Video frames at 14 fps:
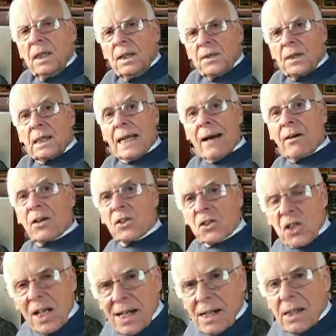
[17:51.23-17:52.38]
the
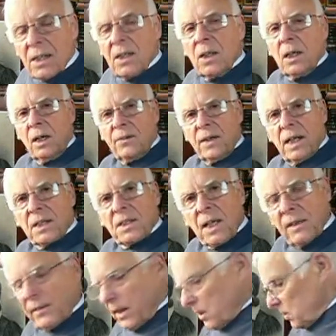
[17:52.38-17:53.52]
guarantee of our
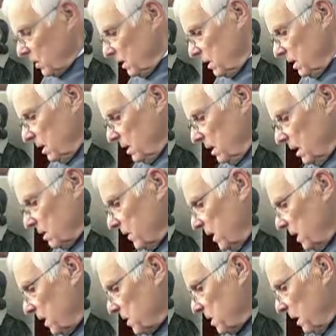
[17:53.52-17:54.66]
salvation and of
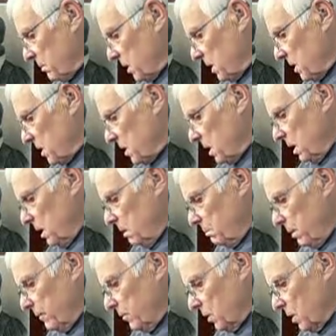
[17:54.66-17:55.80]
our acceptance
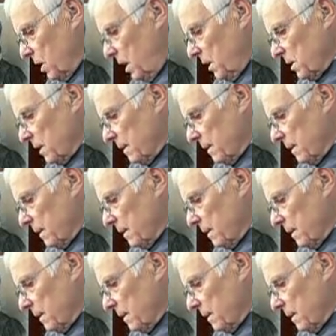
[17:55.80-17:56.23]
before God.